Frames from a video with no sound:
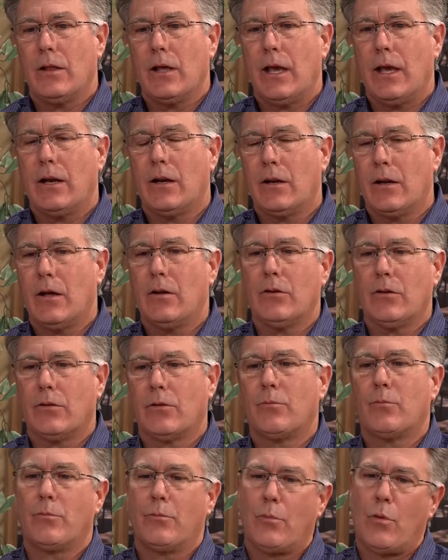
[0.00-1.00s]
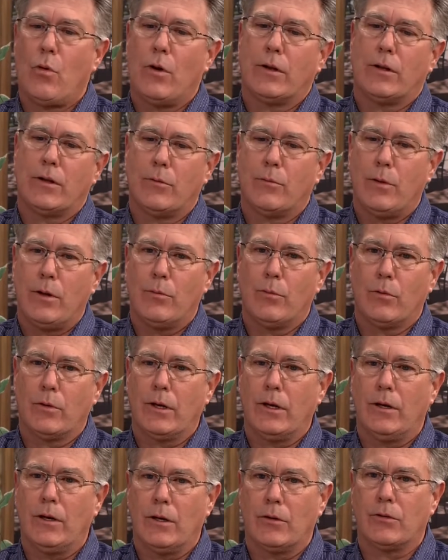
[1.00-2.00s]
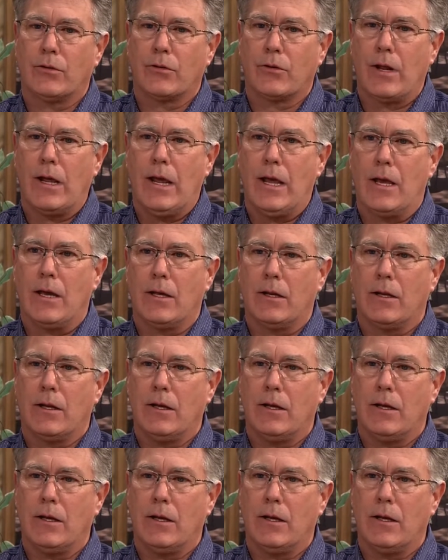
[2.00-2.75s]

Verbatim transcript: And another th point that people need to understand